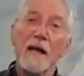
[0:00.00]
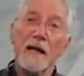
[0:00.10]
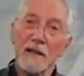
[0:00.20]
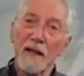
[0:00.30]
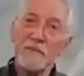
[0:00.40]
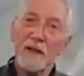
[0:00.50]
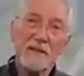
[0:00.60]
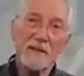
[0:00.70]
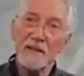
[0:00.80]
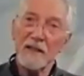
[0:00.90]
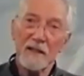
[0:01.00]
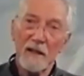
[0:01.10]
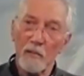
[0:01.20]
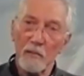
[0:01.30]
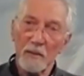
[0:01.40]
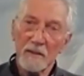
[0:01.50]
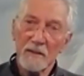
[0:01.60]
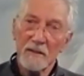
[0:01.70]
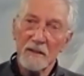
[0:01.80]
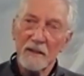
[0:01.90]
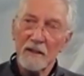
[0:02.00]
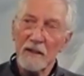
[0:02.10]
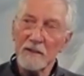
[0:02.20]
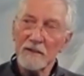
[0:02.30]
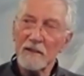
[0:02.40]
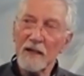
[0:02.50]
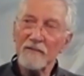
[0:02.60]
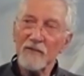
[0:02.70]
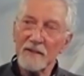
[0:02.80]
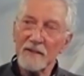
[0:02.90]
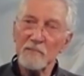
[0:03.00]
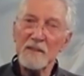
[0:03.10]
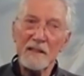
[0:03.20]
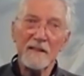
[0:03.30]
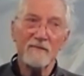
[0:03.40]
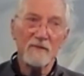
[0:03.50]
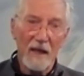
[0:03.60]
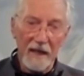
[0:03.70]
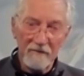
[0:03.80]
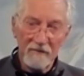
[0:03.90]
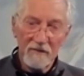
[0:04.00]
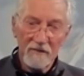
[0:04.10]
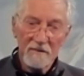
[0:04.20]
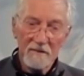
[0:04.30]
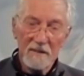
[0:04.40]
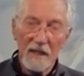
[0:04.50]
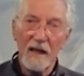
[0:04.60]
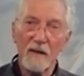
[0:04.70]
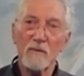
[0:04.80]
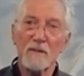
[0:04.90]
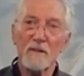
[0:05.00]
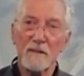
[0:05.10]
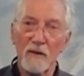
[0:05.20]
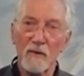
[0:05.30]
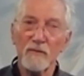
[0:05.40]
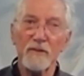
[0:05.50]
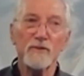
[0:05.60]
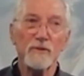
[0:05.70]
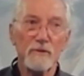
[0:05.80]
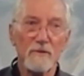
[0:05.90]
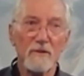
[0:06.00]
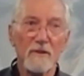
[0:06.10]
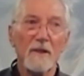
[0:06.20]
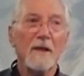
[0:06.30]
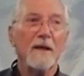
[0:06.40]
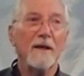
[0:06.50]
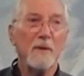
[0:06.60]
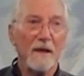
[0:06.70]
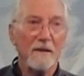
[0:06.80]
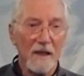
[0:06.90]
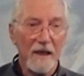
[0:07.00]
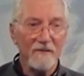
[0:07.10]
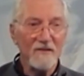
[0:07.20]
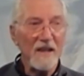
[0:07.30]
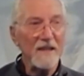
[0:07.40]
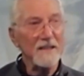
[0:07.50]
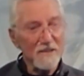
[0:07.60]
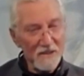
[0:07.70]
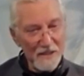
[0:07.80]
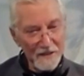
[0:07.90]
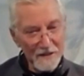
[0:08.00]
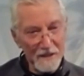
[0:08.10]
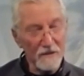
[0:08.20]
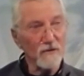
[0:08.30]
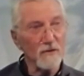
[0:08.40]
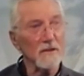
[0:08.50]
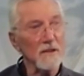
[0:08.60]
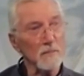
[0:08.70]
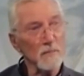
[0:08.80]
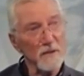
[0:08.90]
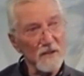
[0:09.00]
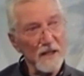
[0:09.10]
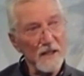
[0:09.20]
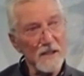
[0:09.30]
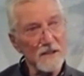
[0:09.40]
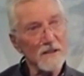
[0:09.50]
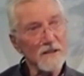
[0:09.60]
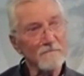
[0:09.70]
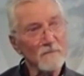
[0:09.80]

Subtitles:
and I'm not going to get up until I find the meaning of life. I want to know the truth about life. And he sat there for a number of days,